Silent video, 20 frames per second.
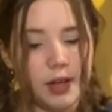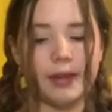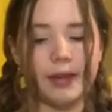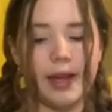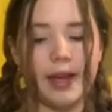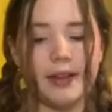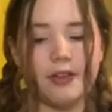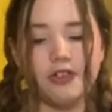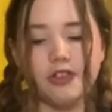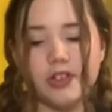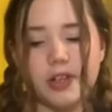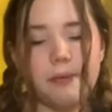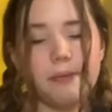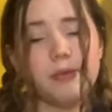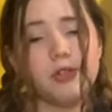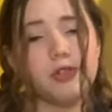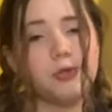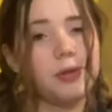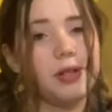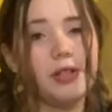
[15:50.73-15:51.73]
They're just
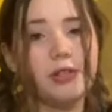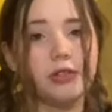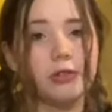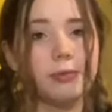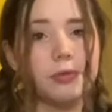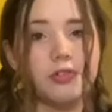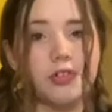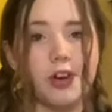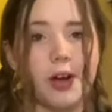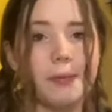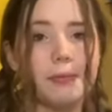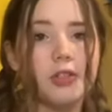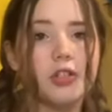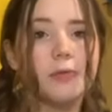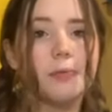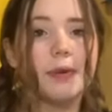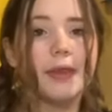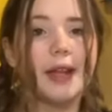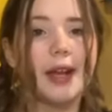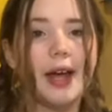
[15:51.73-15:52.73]
in between normal
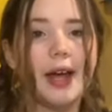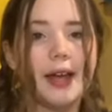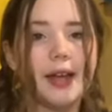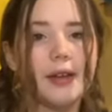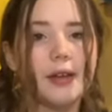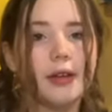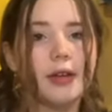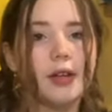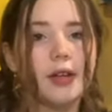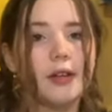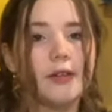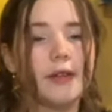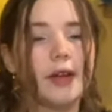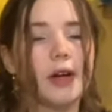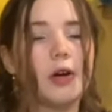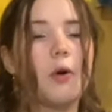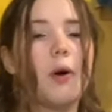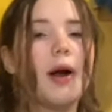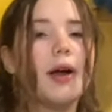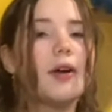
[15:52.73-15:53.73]
chapters, but they're like,
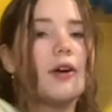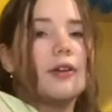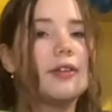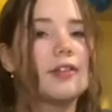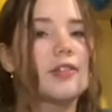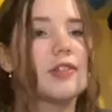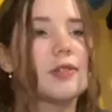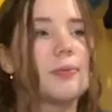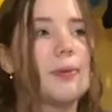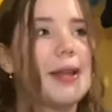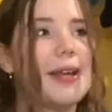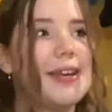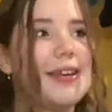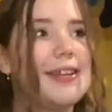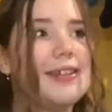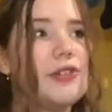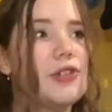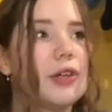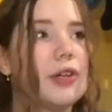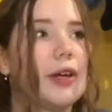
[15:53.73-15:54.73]
they're quite
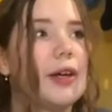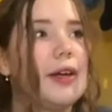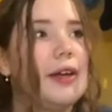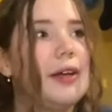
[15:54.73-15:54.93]
unexplained.